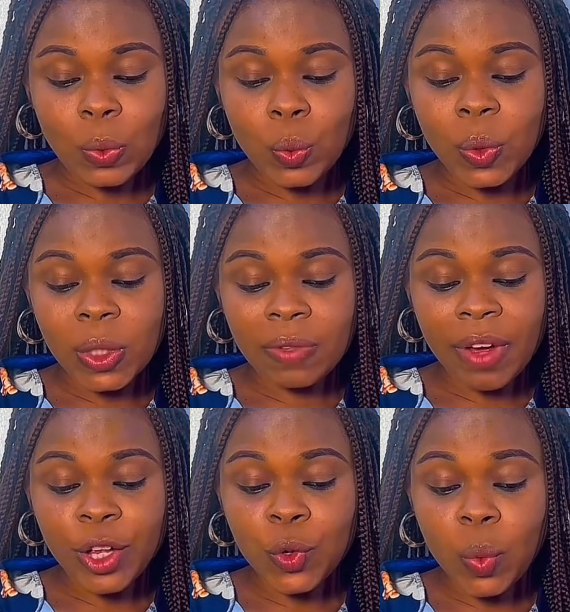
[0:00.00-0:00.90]
We'll
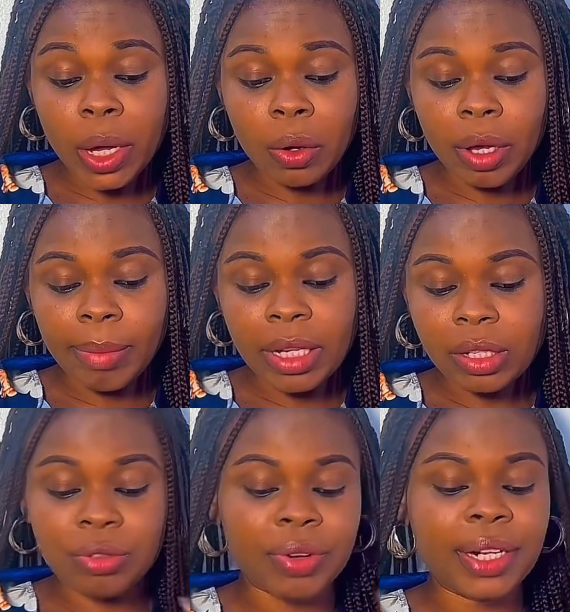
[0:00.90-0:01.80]
notify you when your
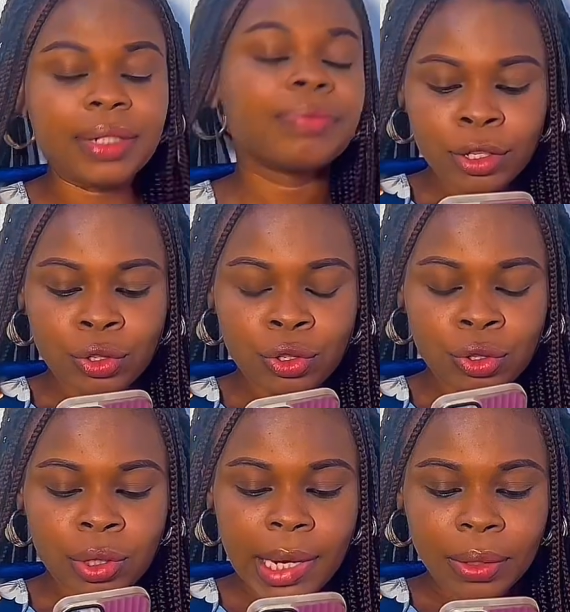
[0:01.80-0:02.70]
image is ready. Let's
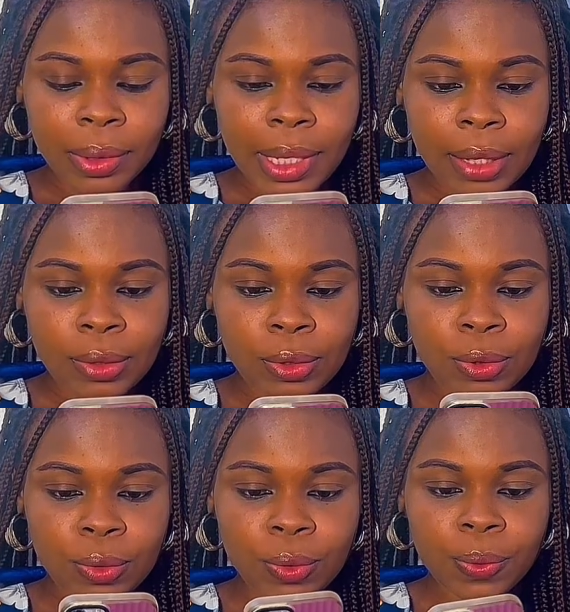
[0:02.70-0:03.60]
use another
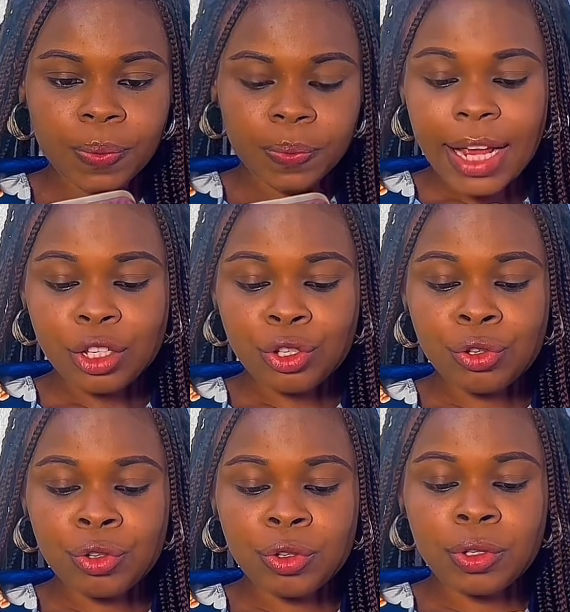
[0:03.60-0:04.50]
tool. Let's
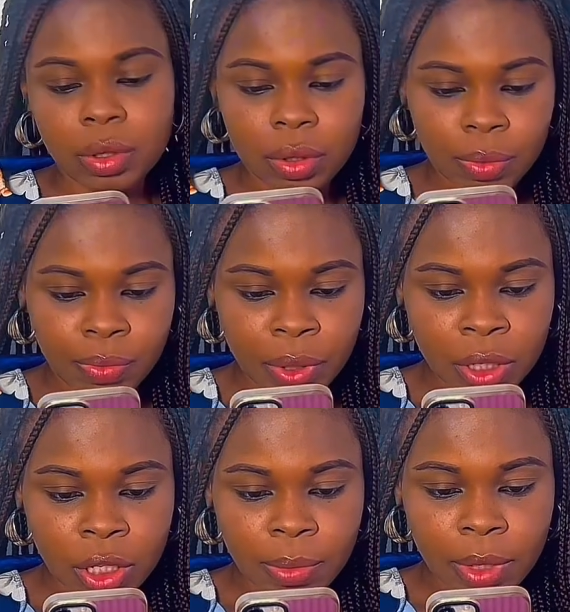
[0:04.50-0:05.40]
use
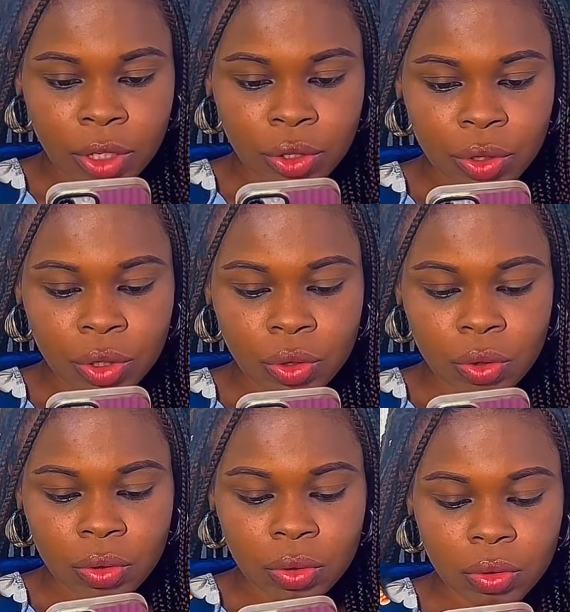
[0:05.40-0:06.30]
Binge Image Creator.